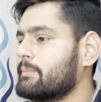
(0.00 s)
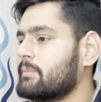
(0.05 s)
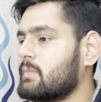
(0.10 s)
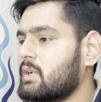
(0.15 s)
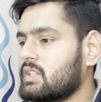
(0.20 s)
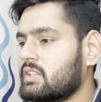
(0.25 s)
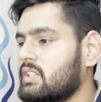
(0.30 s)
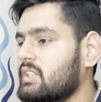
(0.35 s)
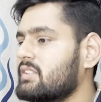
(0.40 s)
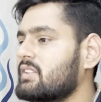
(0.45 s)

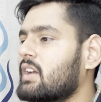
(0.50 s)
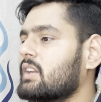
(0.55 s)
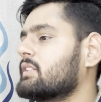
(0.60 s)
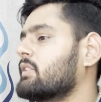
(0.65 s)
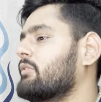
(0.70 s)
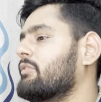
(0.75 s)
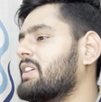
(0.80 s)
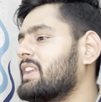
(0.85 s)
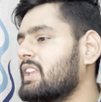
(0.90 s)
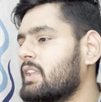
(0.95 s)
But these are
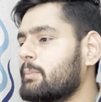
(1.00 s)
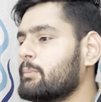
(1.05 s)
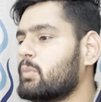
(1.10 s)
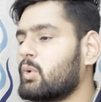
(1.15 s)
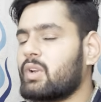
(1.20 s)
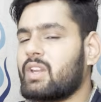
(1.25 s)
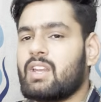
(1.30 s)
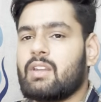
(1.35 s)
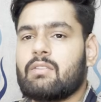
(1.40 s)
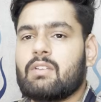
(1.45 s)
the very
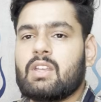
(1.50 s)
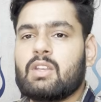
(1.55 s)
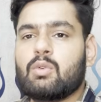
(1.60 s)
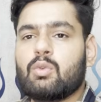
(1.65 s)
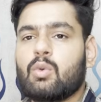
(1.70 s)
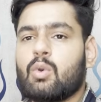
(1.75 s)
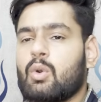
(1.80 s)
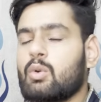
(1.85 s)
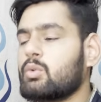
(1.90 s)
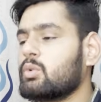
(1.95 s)
important when you
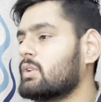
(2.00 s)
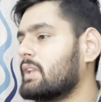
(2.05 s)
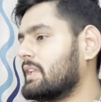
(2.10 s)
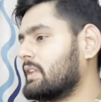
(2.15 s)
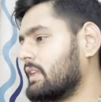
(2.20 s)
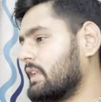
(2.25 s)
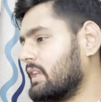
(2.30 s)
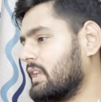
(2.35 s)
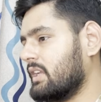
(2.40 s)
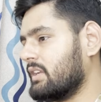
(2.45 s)
go to
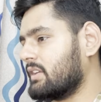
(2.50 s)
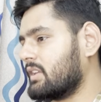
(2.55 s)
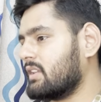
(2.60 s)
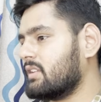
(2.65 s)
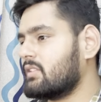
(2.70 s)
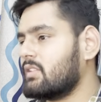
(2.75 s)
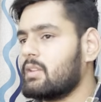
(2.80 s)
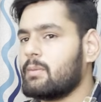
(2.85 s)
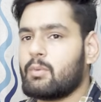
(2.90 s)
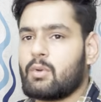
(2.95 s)
like any
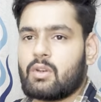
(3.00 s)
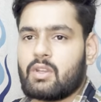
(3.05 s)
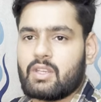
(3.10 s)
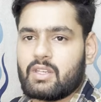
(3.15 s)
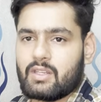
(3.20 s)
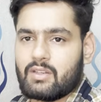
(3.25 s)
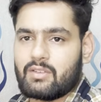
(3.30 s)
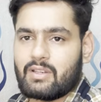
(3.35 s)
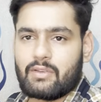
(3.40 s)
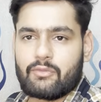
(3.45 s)
internship or
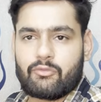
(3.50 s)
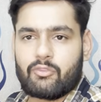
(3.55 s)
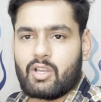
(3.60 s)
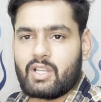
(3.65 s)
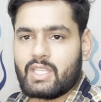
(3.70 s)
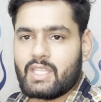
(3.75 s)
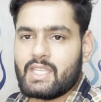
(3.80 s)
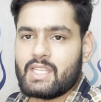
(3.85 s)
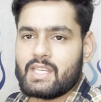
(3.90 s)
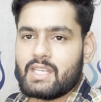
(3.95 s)
any
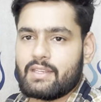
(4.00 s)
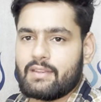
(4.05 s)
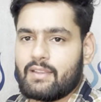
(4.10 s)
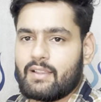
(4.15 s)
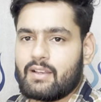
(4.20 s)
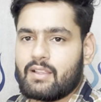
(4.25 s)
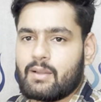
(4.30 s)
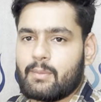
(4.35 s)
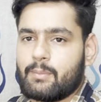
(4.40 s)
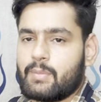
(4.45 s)
working in
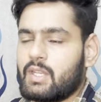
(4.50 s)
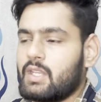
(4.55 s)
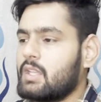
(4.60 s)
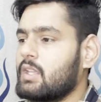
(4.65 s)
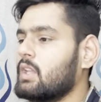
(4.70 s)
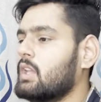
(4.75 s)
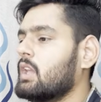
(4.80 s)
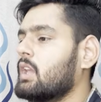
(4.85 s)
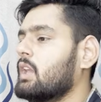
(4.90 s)
real company